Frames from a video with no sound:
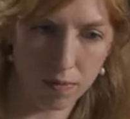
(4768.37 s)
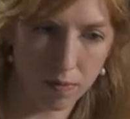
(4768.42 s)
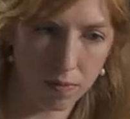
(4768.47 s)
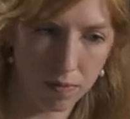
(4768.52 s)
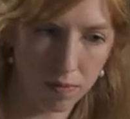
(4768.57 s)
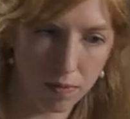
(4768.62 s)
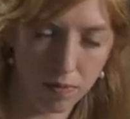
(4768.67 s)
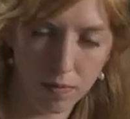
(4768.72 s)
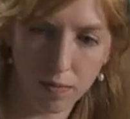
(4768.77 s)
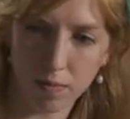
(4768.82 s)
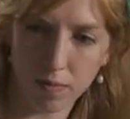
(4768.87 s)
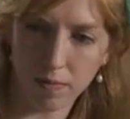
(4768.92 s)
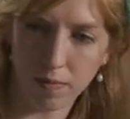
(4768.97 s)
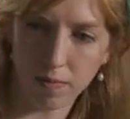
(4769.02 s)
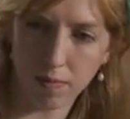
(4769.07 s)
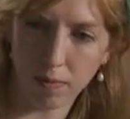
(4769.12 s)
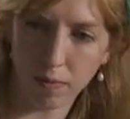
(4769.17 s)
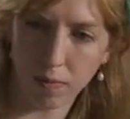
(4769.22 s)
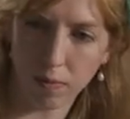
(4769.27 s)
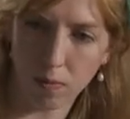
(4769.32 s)
This is zinc
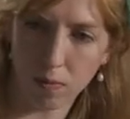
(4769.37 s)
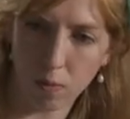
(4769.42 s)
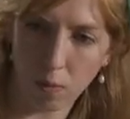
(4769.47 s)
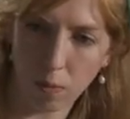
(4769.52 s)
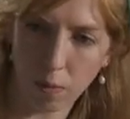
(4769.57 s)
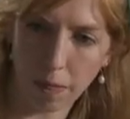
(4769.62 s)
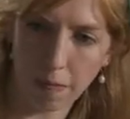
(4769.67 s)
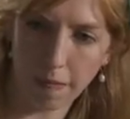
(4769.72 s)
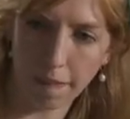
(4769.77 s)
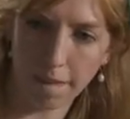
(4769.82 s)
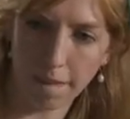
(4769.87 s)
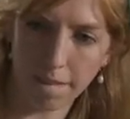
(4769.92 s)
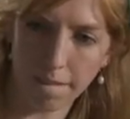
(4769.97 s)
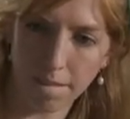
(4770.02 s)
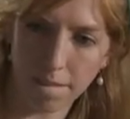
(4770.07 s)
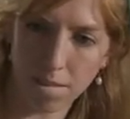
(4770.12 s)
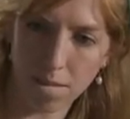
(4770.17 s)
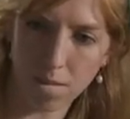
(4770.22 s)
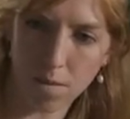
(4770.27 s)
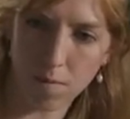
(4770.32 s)
white that Rublev
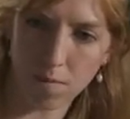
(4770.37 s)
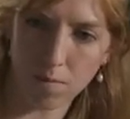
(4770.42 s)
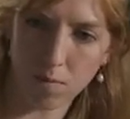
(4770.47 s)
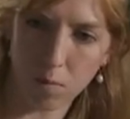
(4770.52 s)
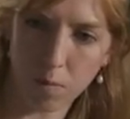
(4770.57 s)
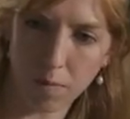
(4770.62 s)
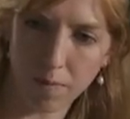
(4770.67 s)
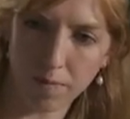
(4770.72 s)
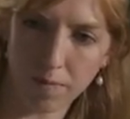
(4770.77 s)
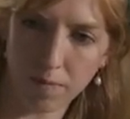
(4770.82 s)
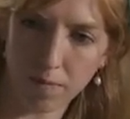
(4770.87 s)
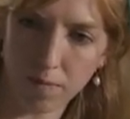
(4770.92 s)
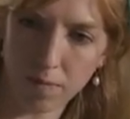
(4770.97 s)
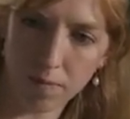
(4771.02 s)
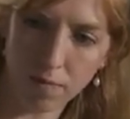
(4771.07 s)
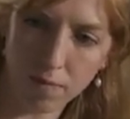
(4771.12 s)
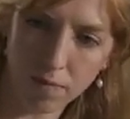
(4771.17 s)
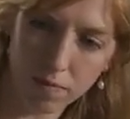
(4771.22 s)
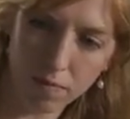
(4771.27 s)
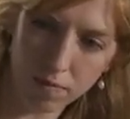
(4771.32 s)
sells. Apparently
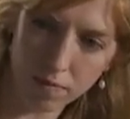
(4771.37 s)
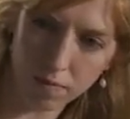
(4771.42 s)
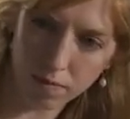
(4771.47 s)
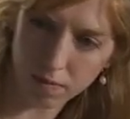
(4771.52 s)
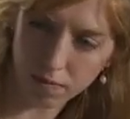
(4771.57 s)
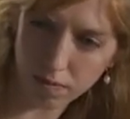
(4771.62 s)
only zinc